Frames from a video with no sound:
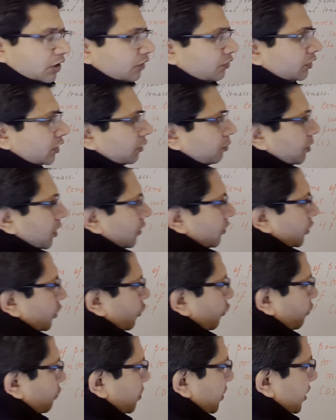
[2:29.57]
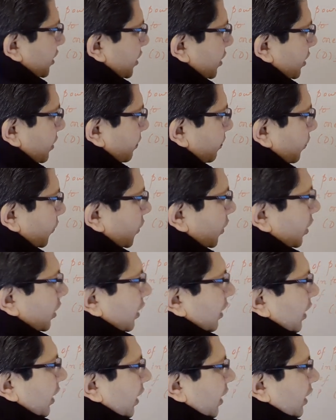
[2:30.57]
having a power of P
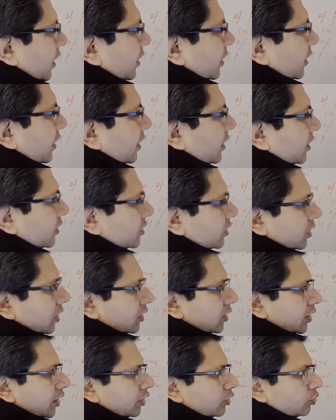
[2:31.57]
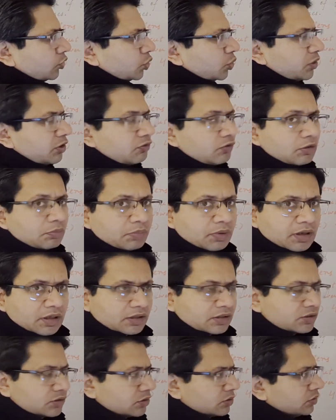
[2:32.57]
and it is cut into two equal
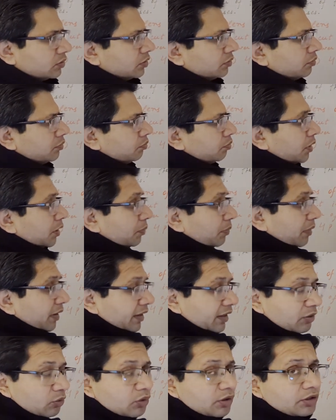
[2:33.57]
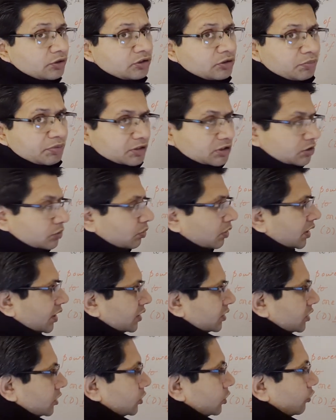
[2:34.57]
parts perpendicular to the principal
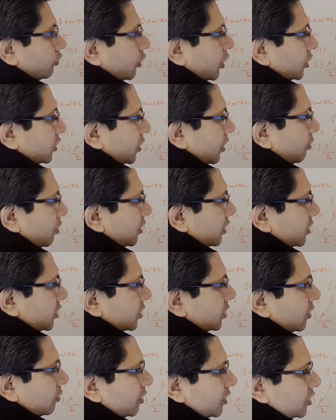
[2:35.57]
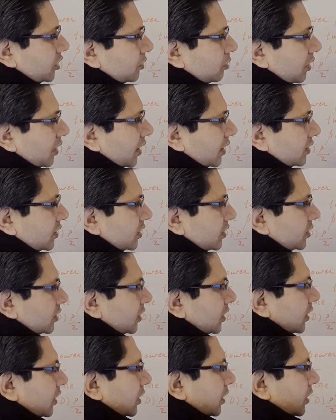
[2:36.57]
axis. So for example, this is the principal axis,
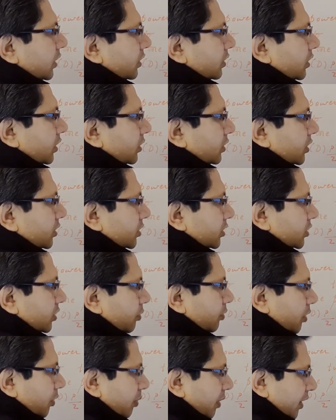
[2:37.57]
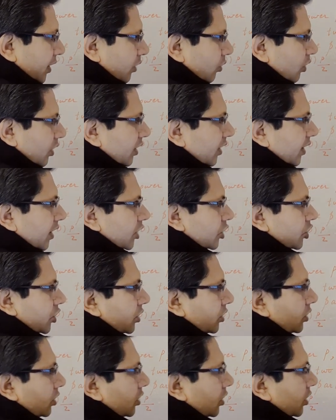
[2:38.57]
then this is the perpendicular
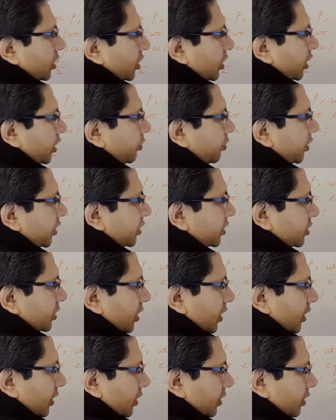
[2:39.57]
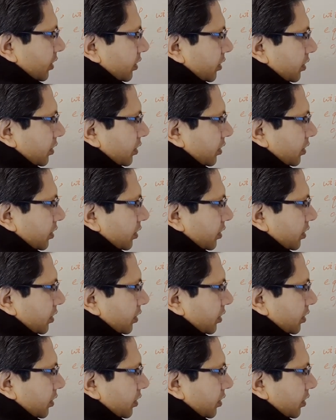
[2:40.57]
direction. It means that